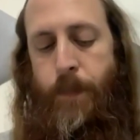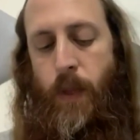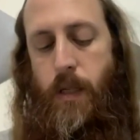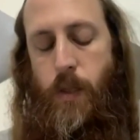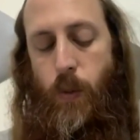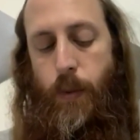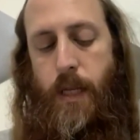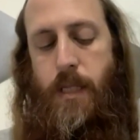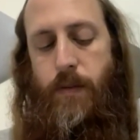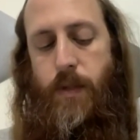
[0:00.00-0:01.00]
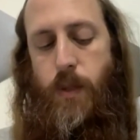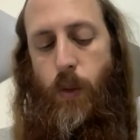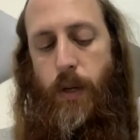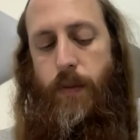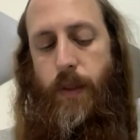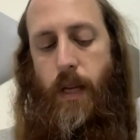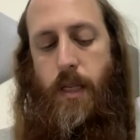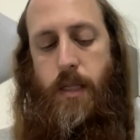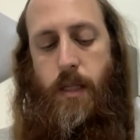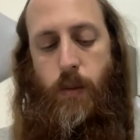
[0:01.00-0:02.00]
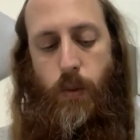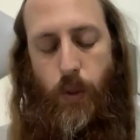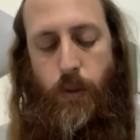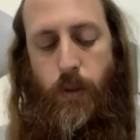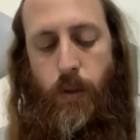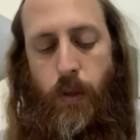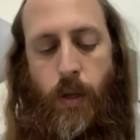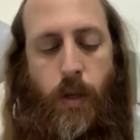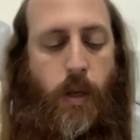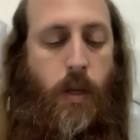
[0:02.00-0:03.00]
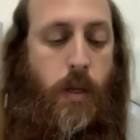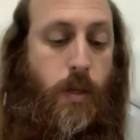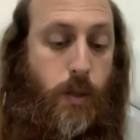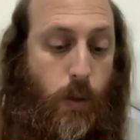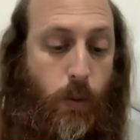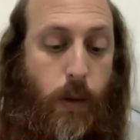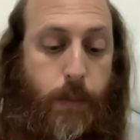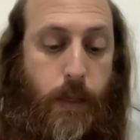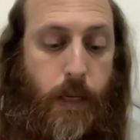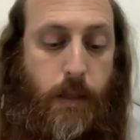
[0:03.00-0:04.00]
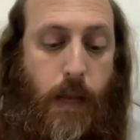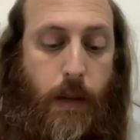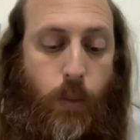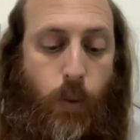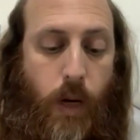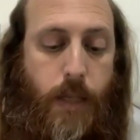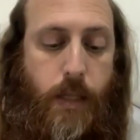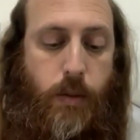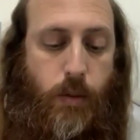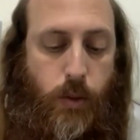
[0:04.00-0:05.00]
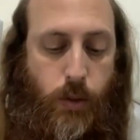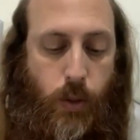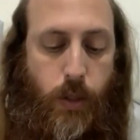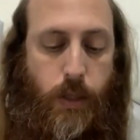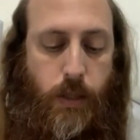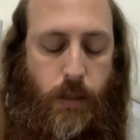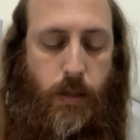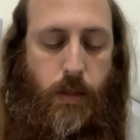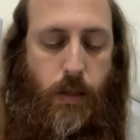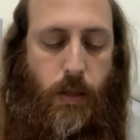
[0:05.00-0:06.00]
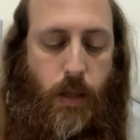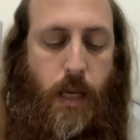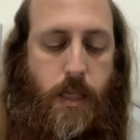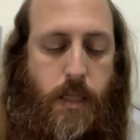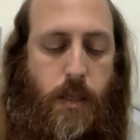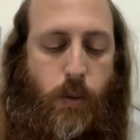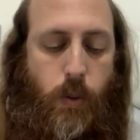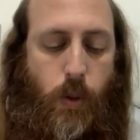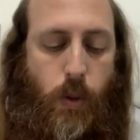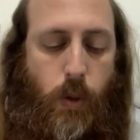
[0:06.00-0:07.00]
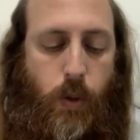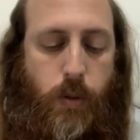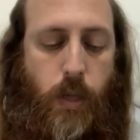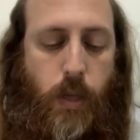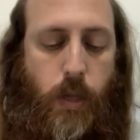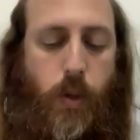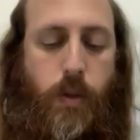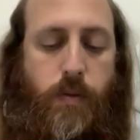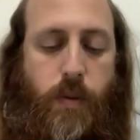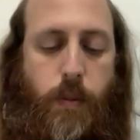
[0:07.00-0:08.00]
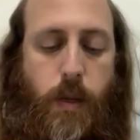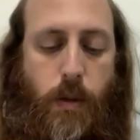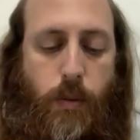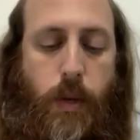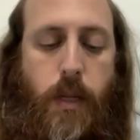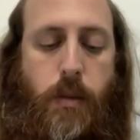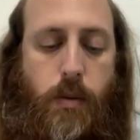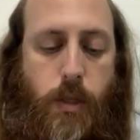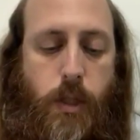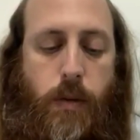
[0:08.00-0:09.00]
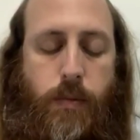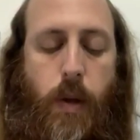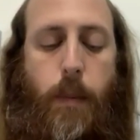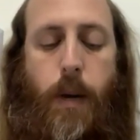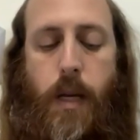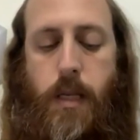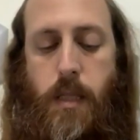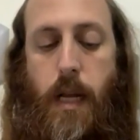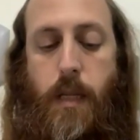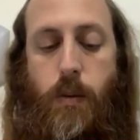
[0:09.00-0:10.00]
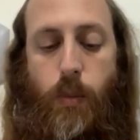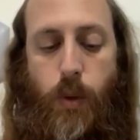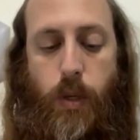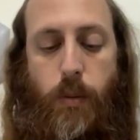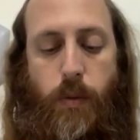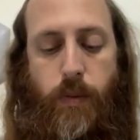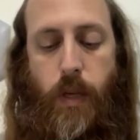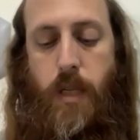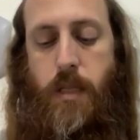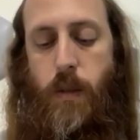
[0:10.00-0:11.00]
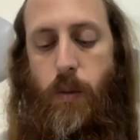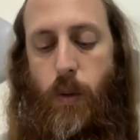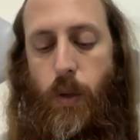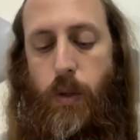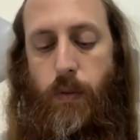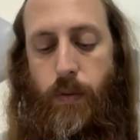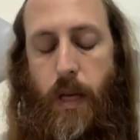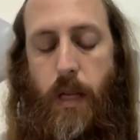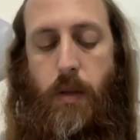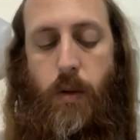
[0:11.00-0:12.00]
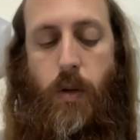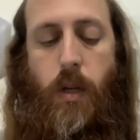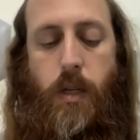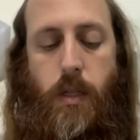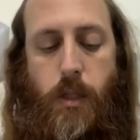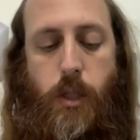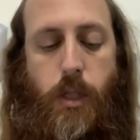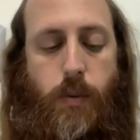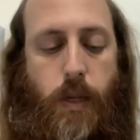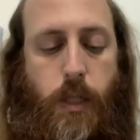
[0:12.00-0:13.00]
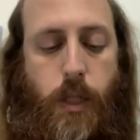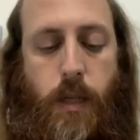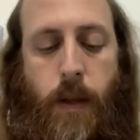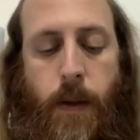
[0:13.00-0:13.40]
So Breslev is one of the Hasiduyot. So Rabbi Natan wanted to join the Hasiduyot and to learn from the great chief rabbis, the Admorim of the Hasiduyot of that early generation.